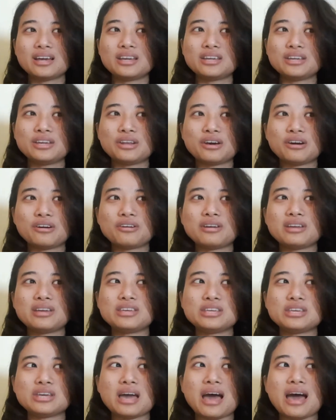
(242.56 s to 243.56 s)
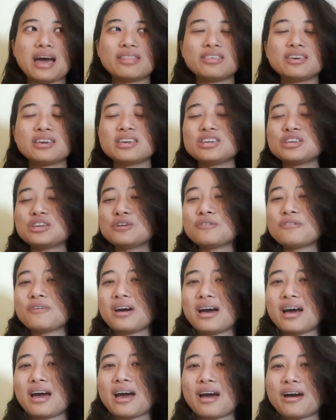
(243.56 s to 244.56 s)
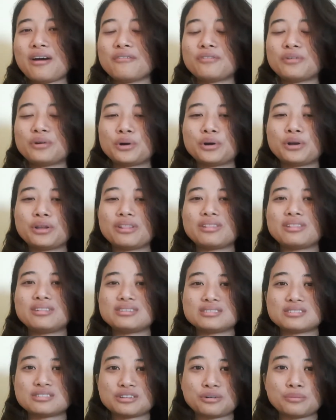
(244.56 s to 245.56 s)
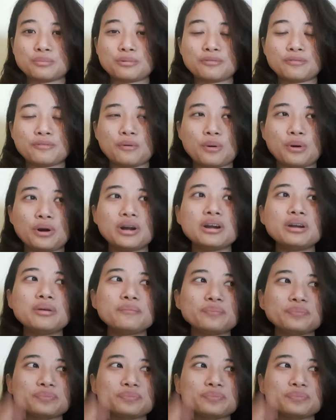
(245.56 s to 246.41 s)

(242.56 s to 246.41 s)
you know, I think you have heard this term before.